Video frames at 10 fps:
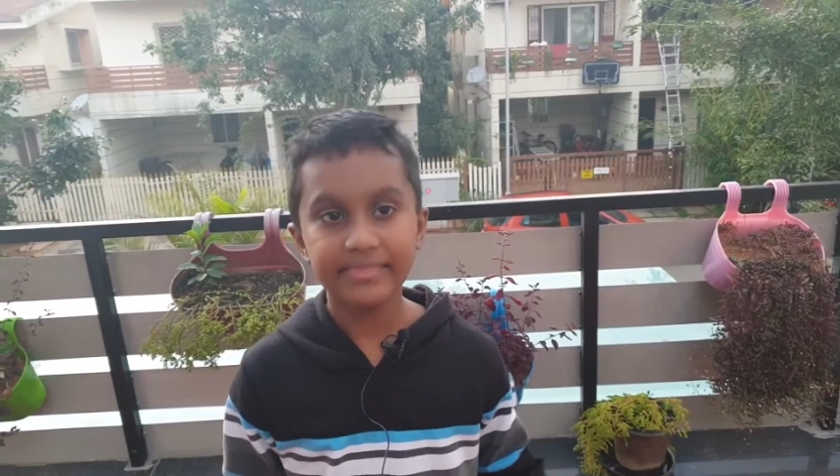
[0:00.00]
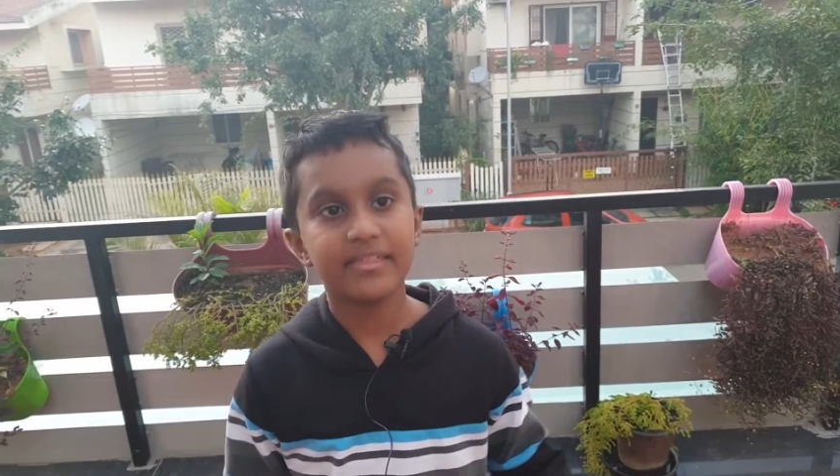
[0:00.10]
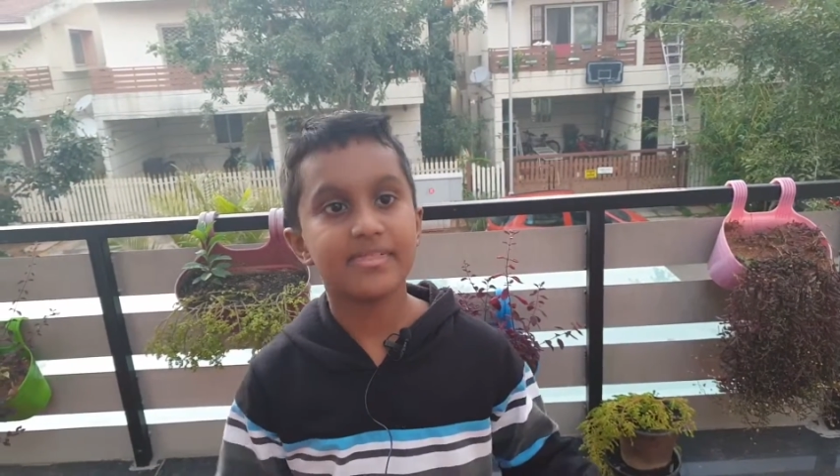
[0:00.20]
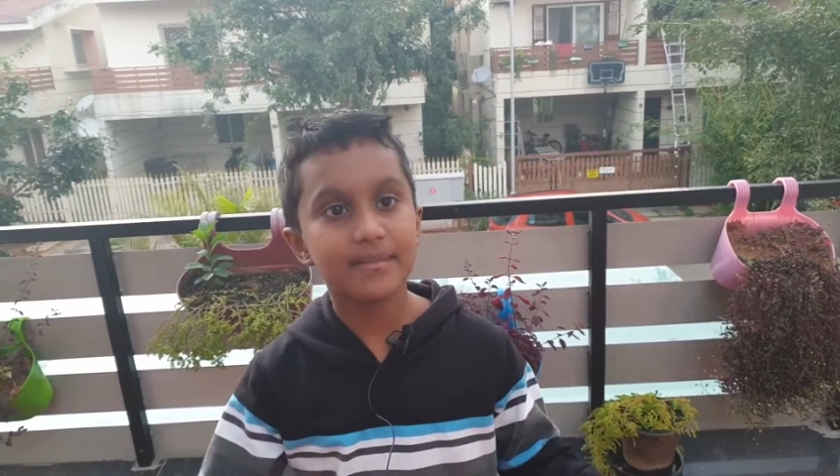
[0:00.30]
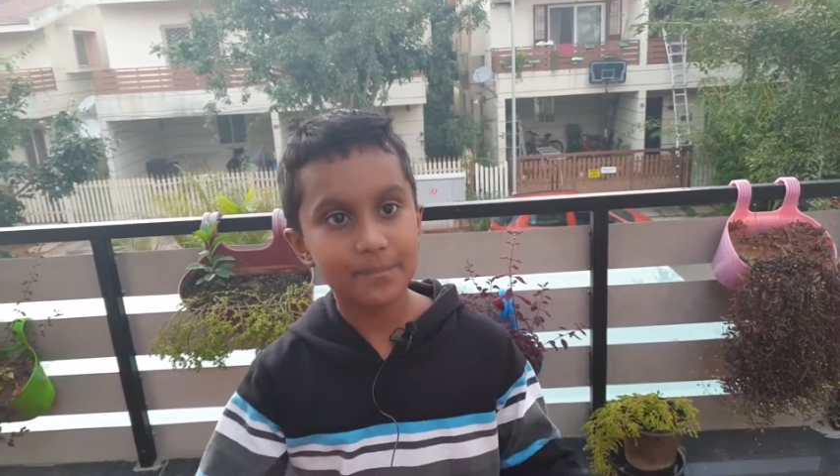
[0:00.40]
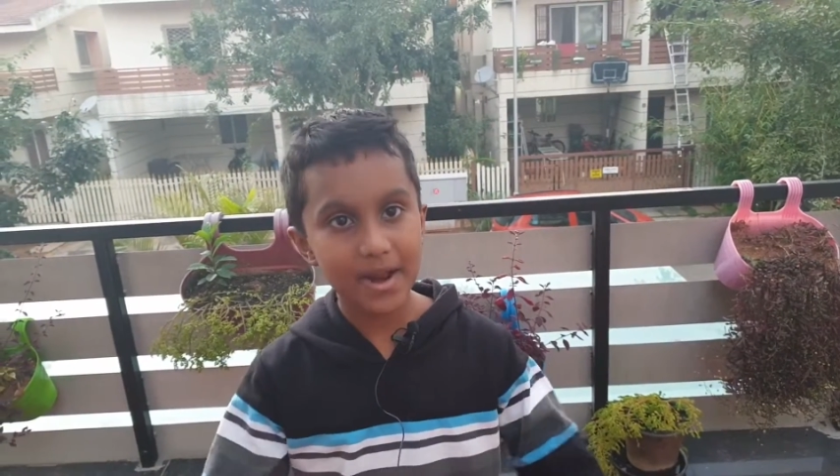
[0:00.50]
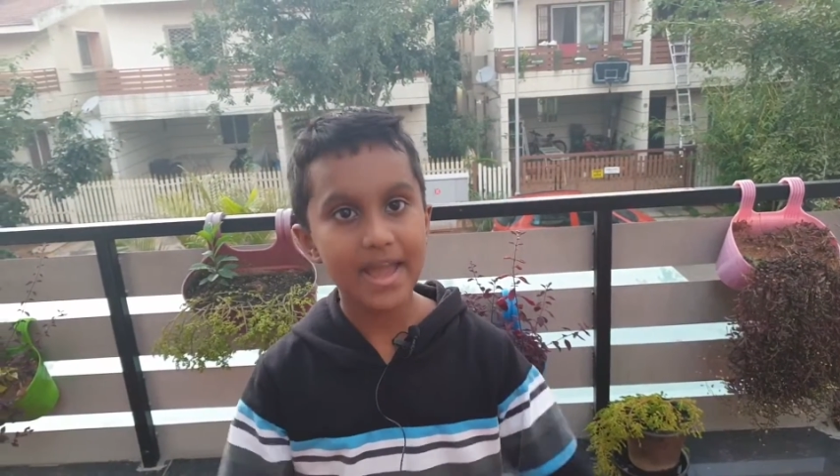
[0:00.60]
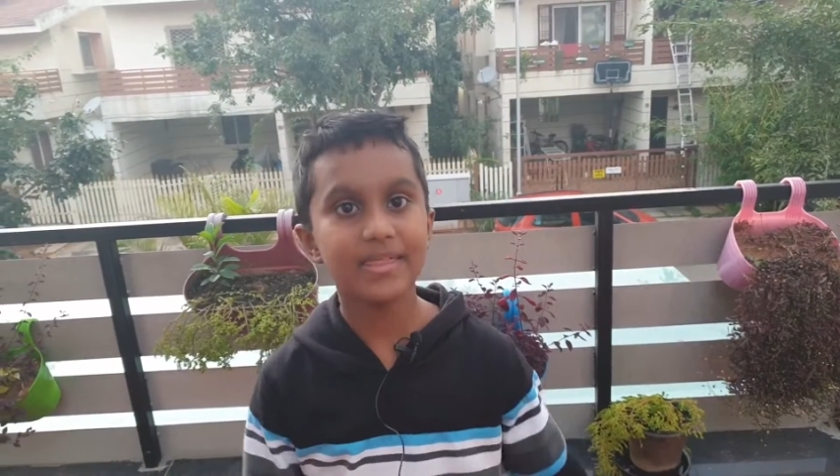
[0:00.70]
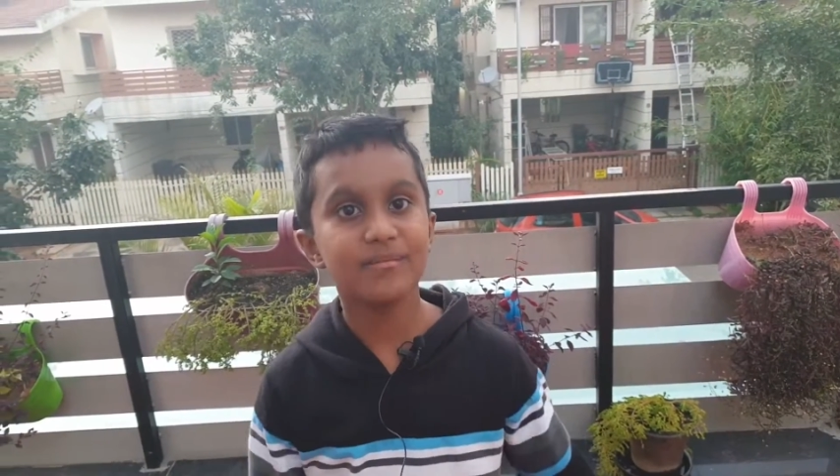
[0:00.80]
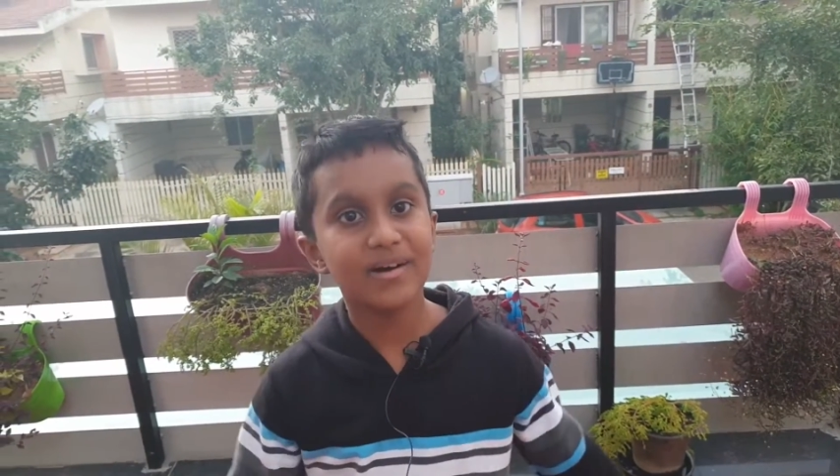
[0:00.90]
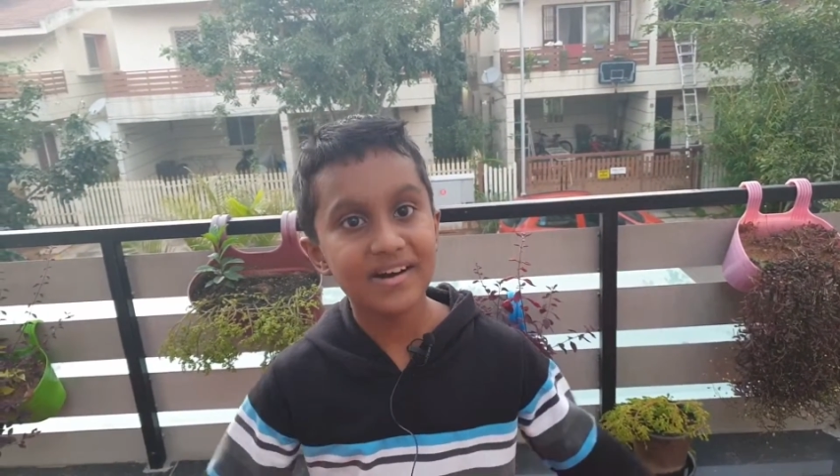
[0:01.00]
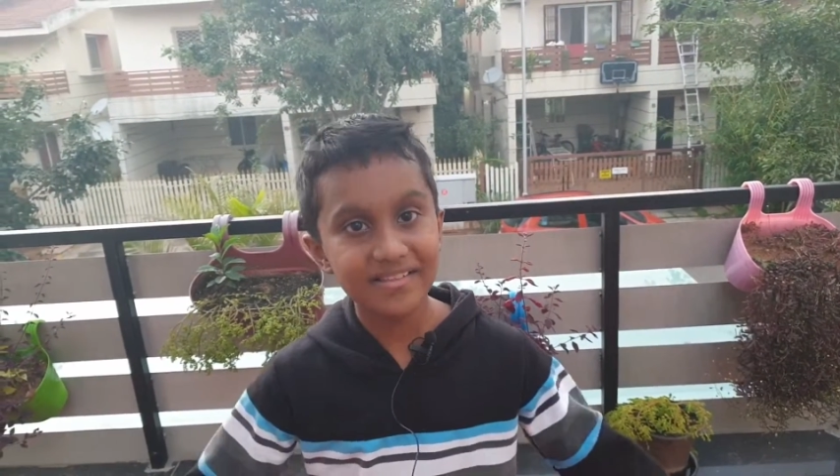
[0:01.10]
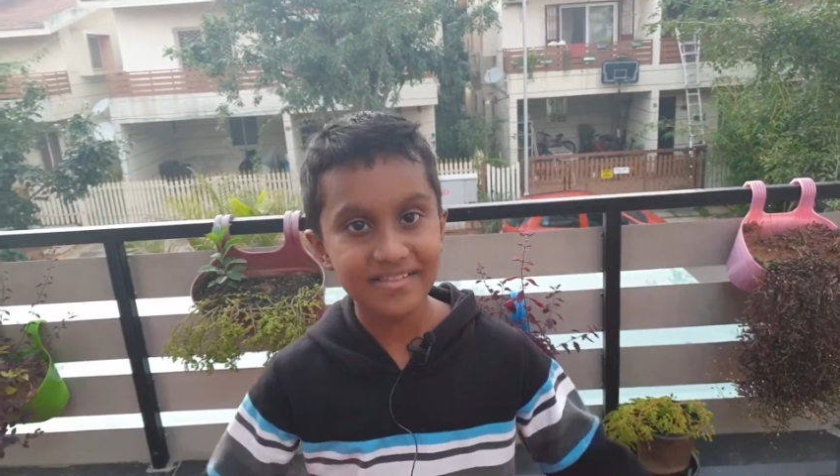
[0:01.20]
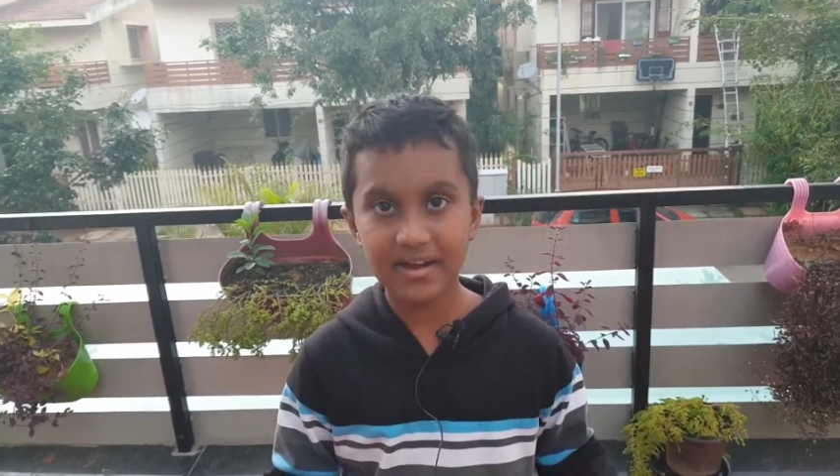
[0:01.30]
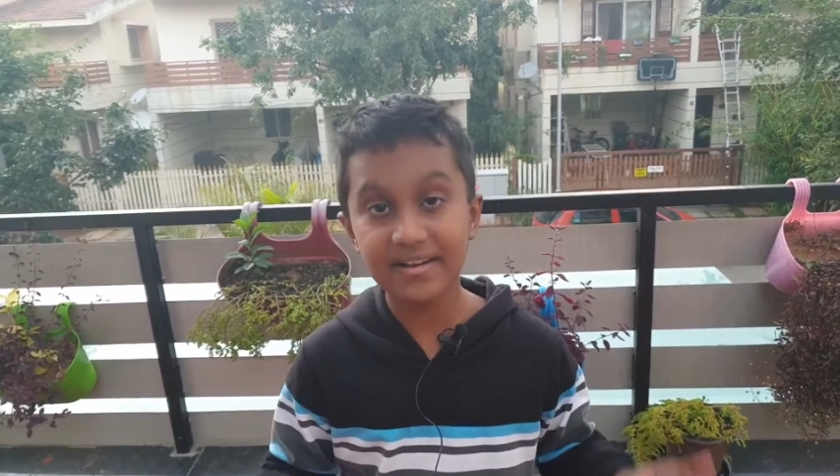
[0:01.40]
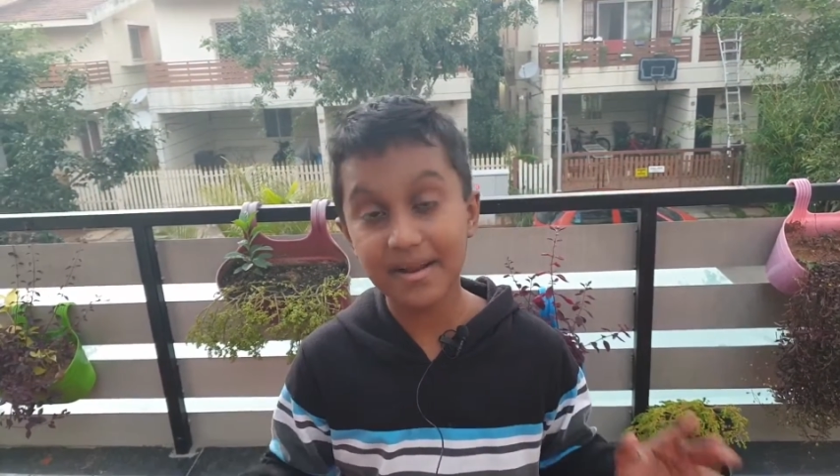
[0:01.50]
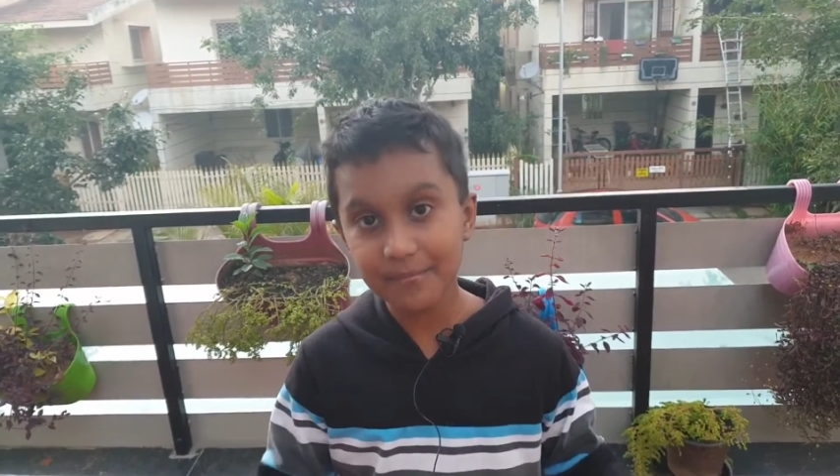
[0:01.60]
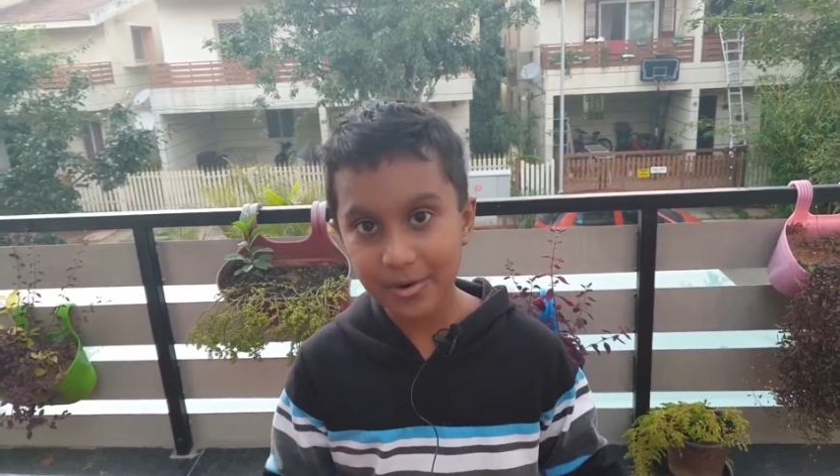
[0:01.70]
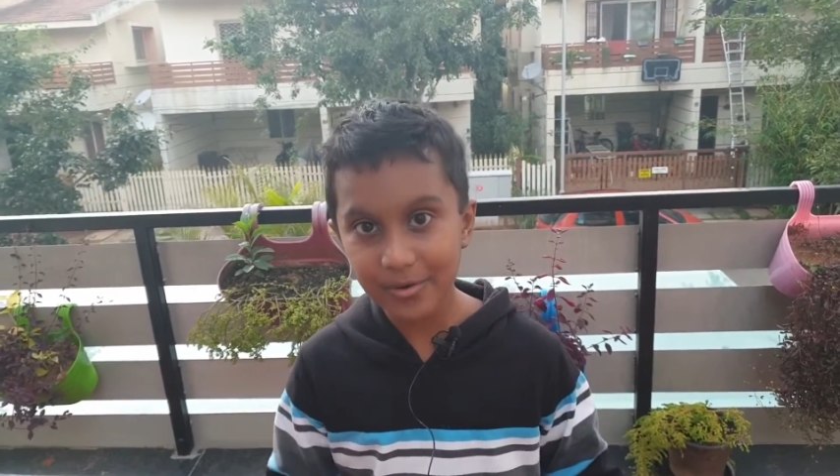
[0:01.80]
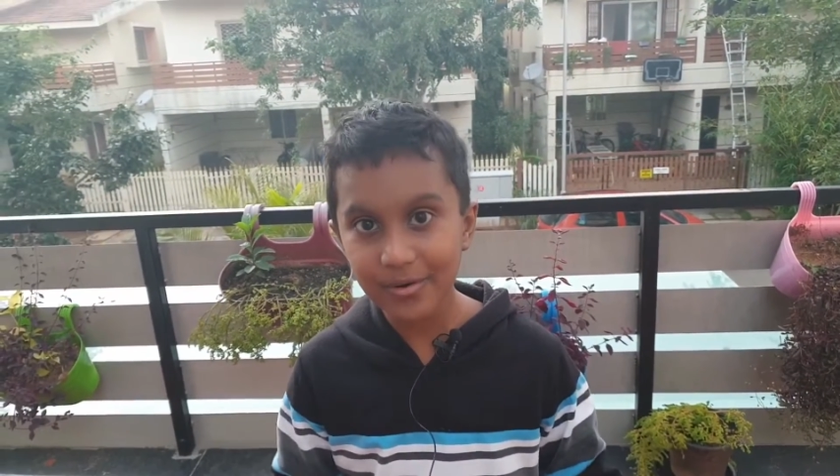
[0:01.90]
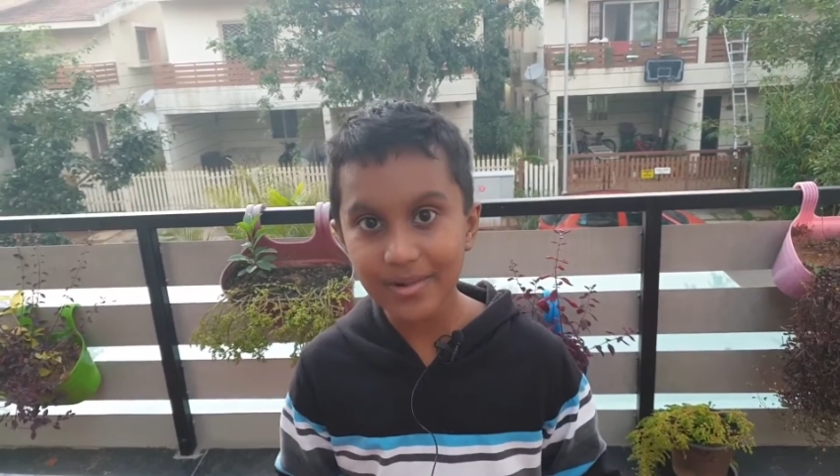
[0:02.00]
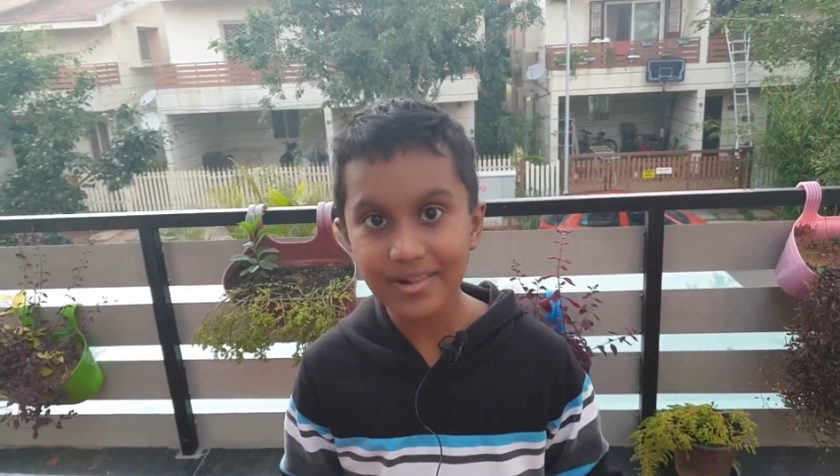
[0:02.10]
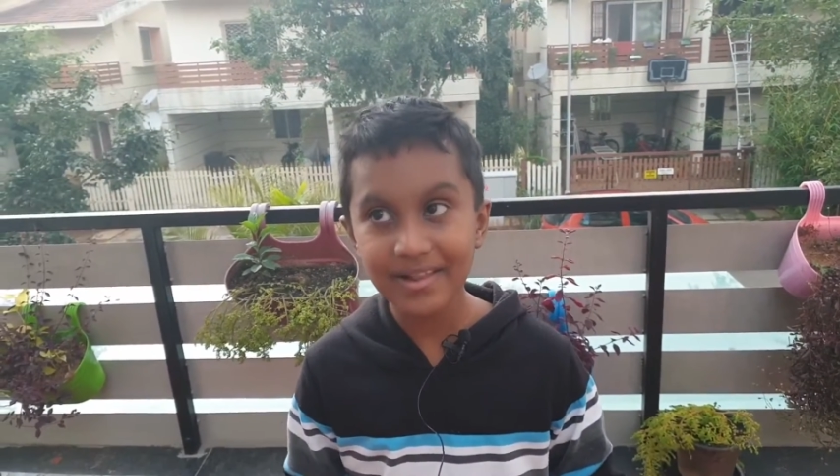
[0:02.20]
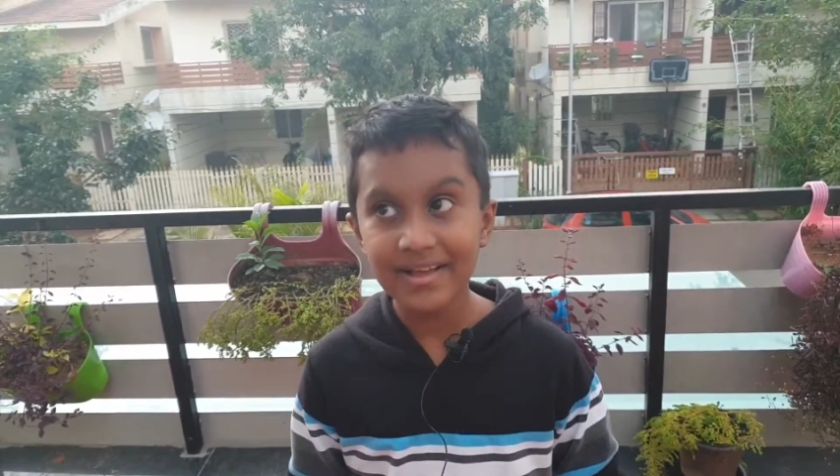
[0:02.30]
The surprise was a drum roll,